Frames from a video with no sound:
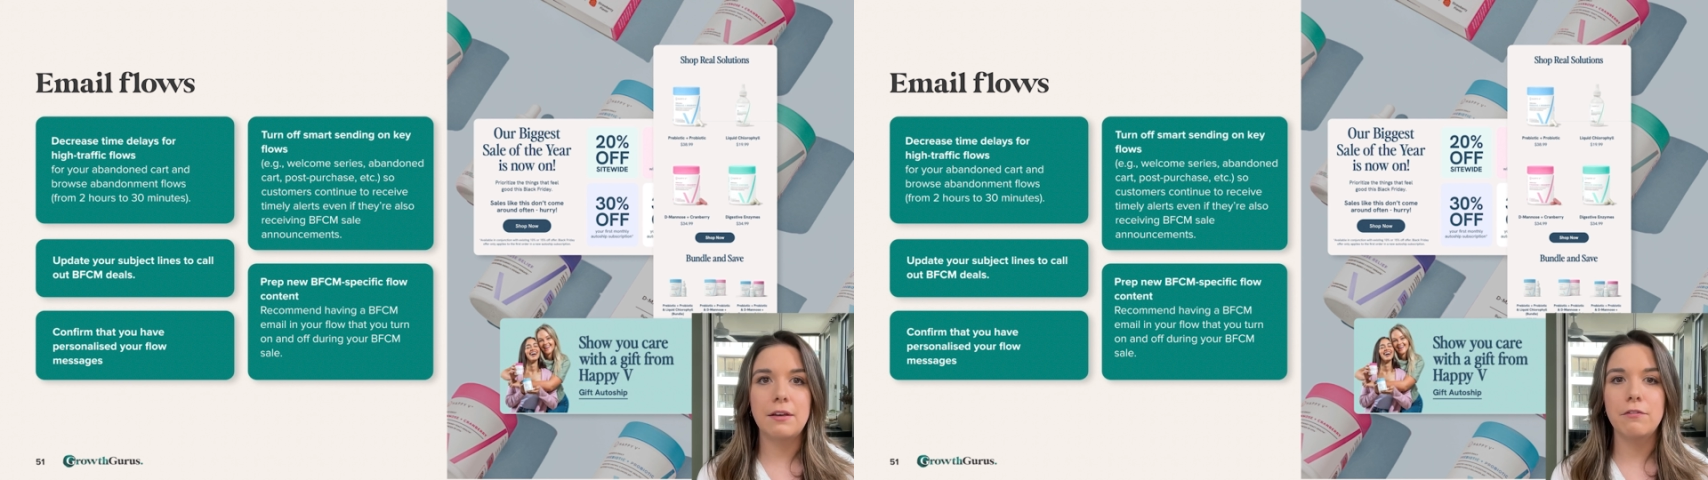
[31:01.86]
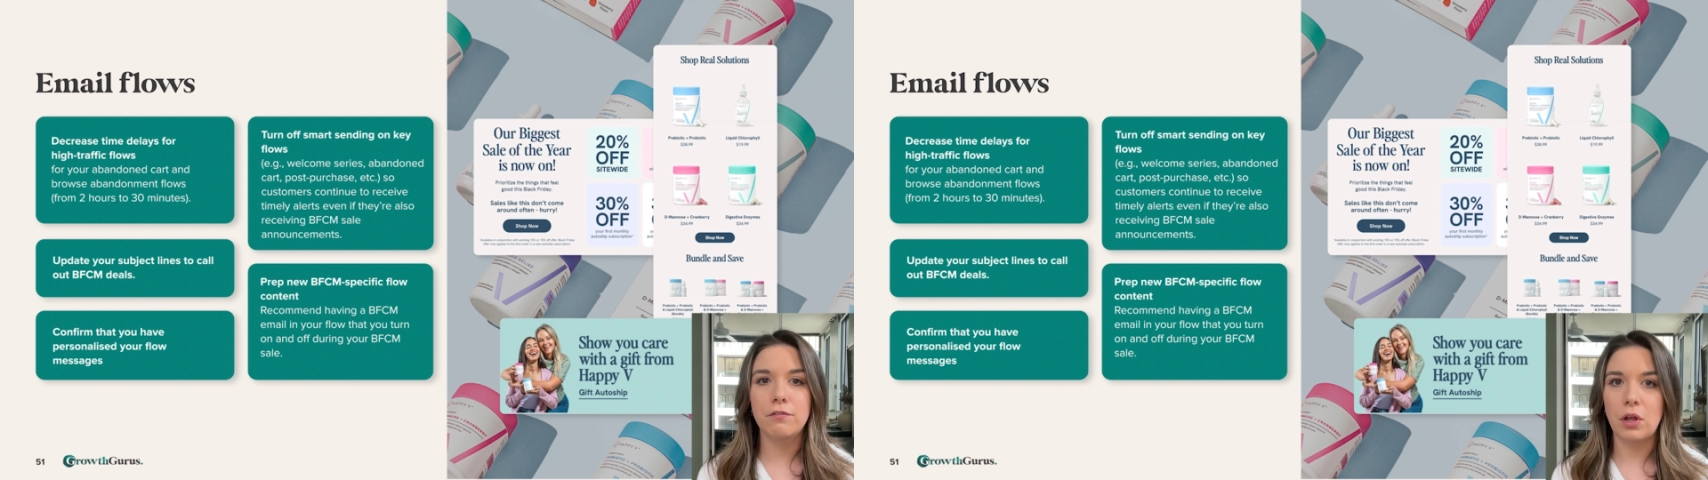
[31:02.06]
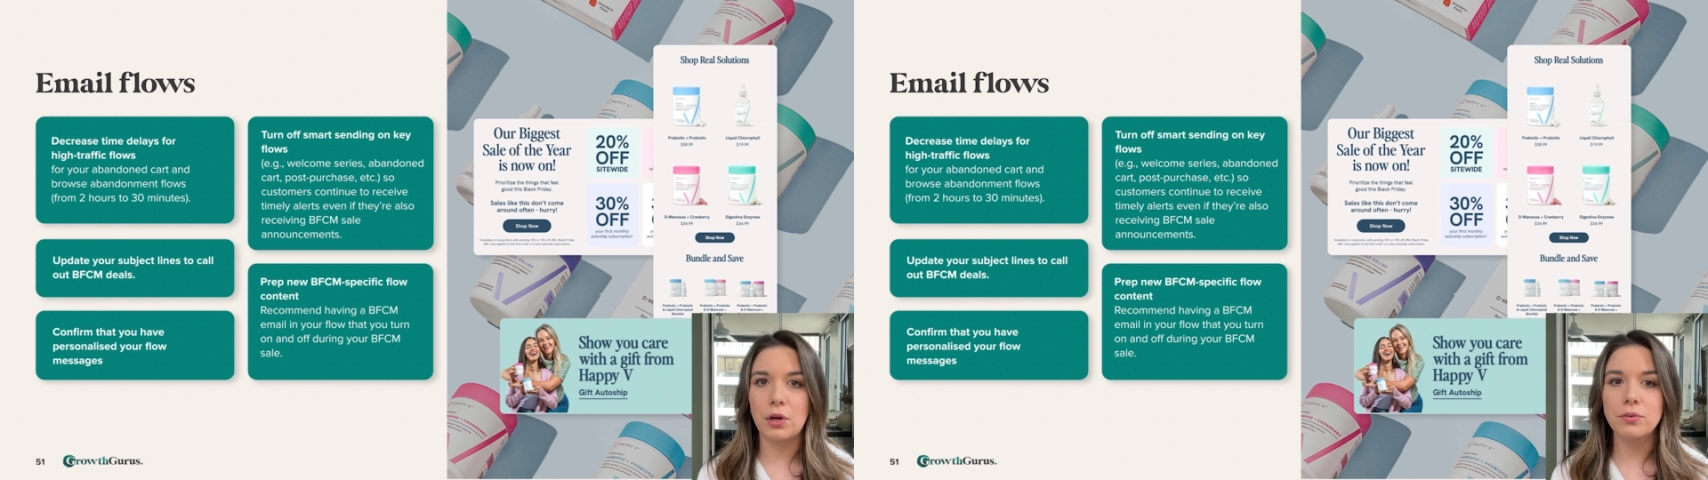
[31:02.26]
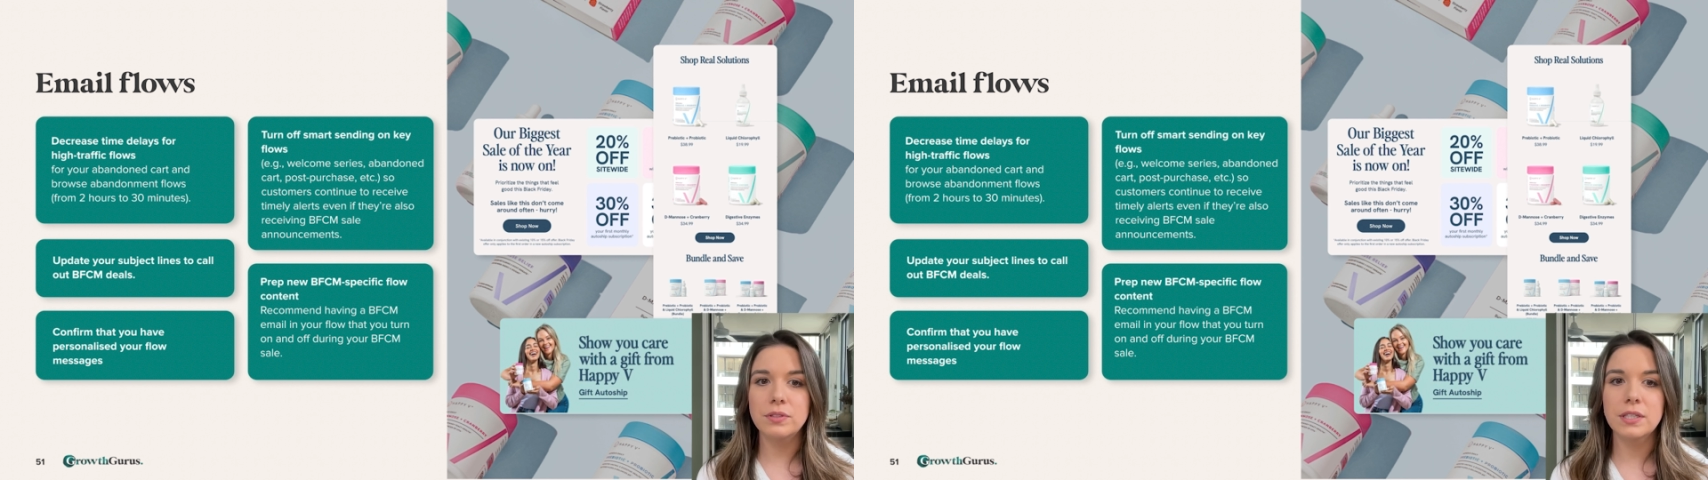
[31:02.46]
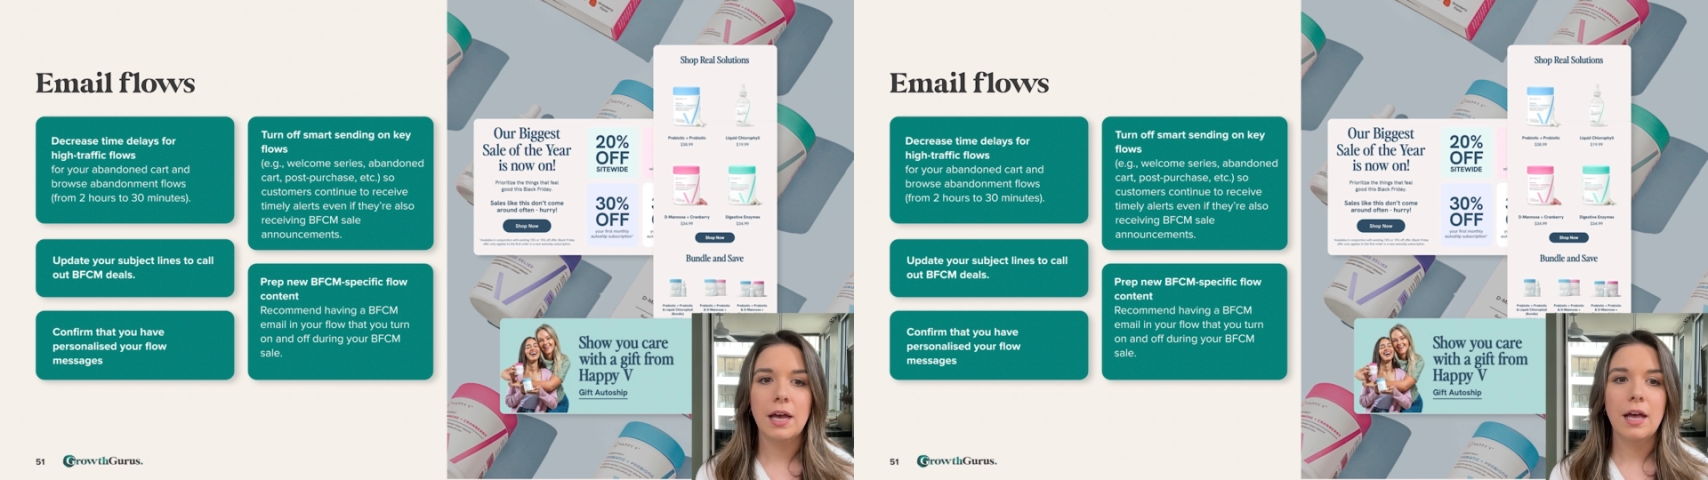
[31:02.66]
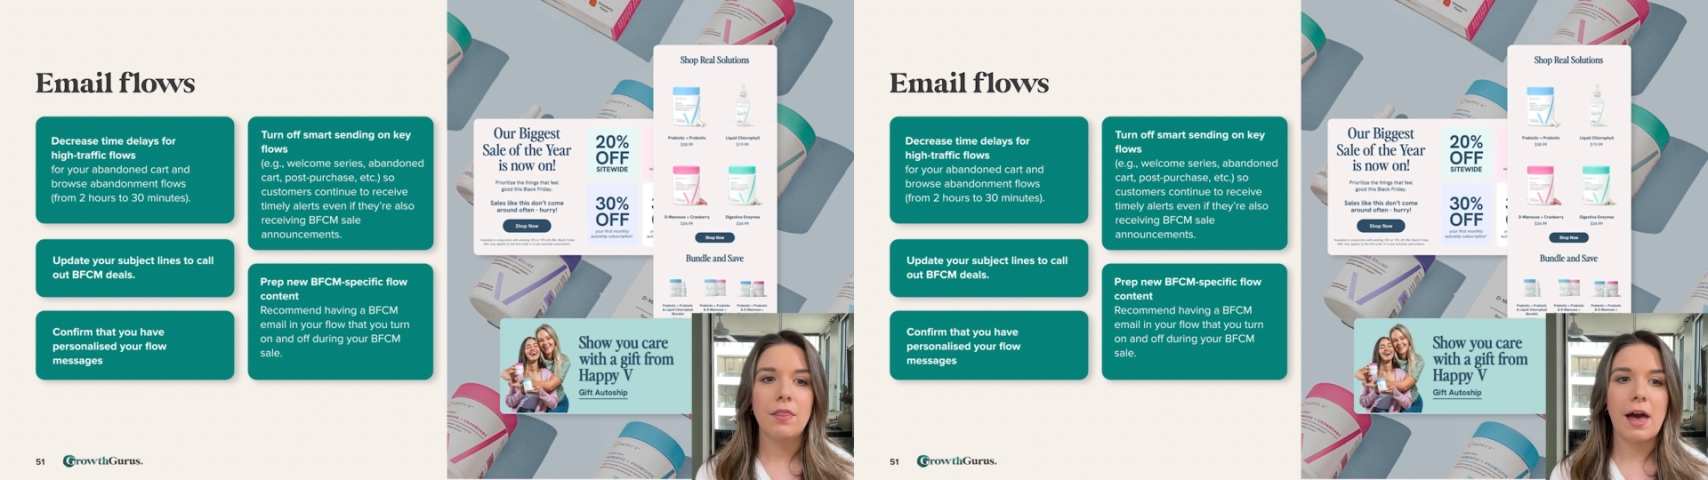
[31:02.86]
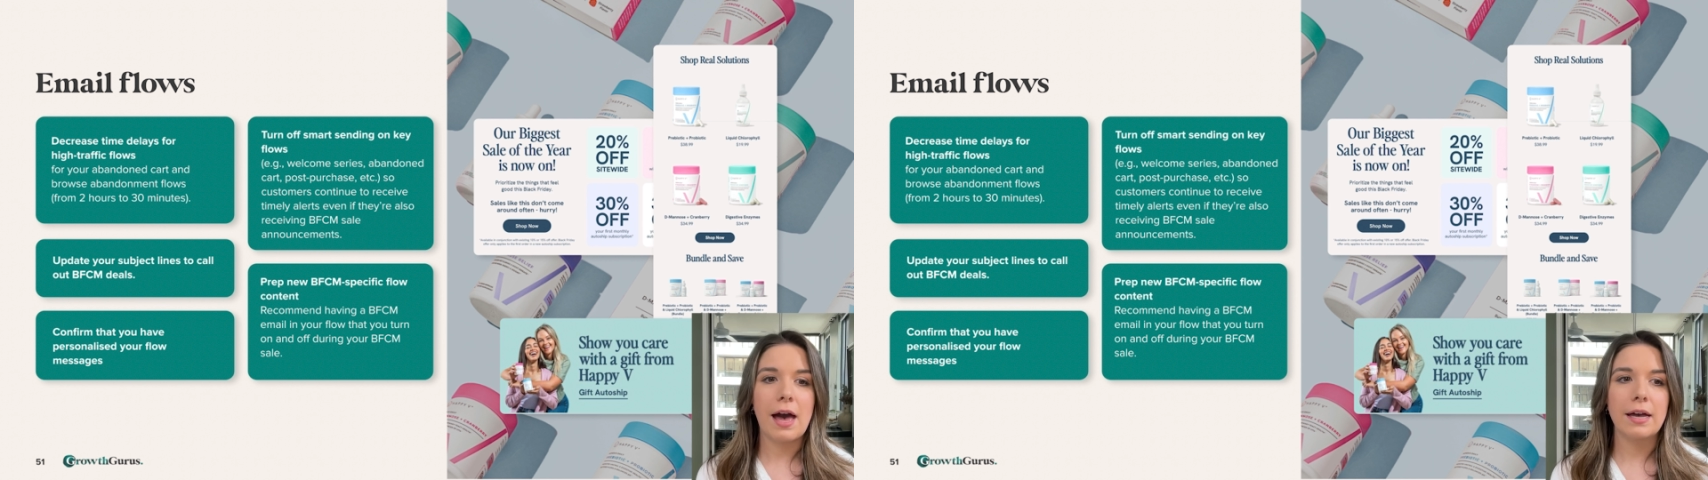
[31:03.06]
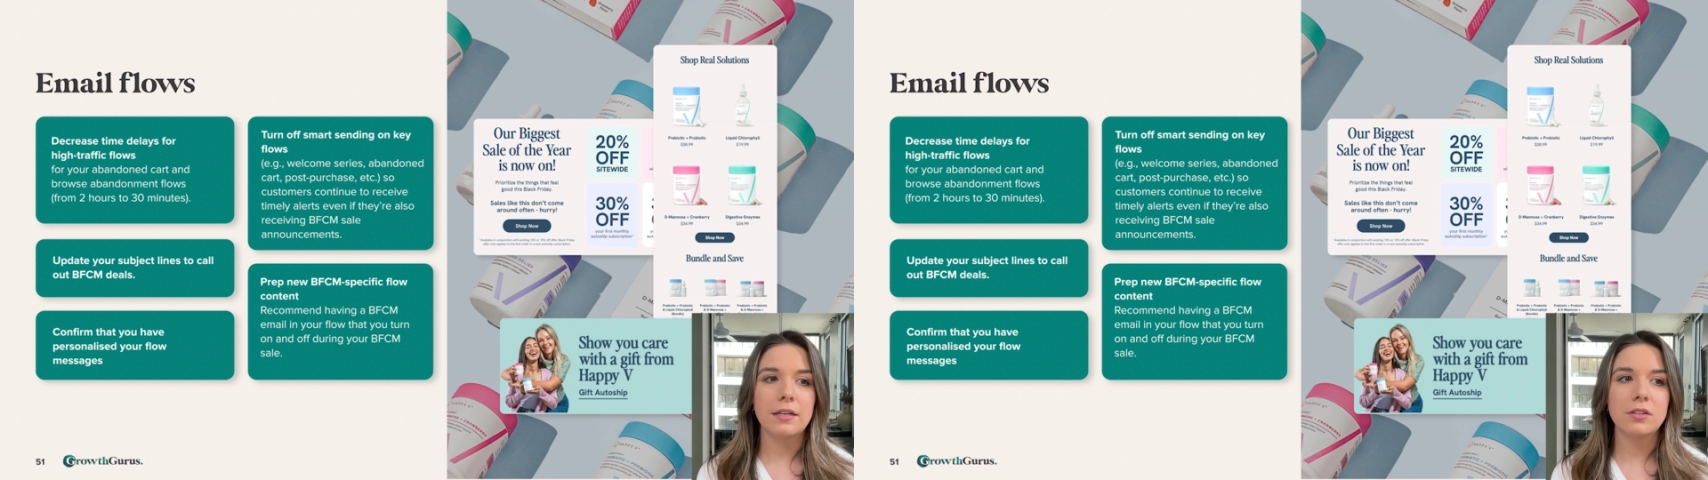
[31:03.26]
key flows
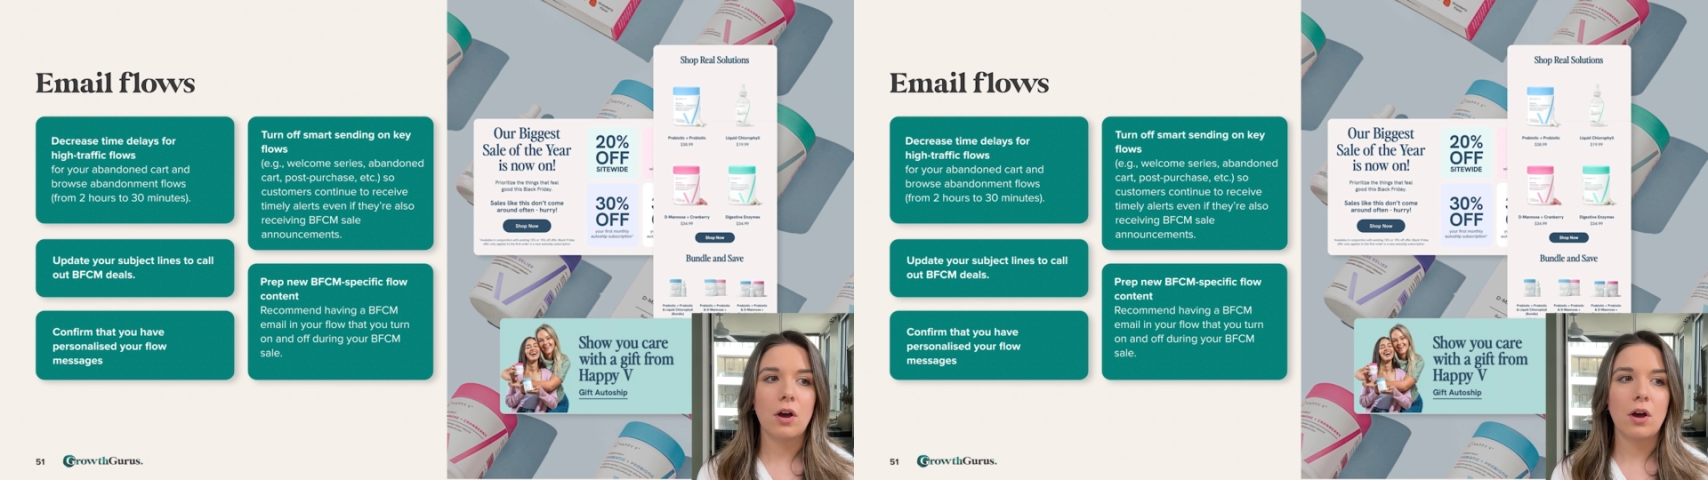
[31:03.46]
that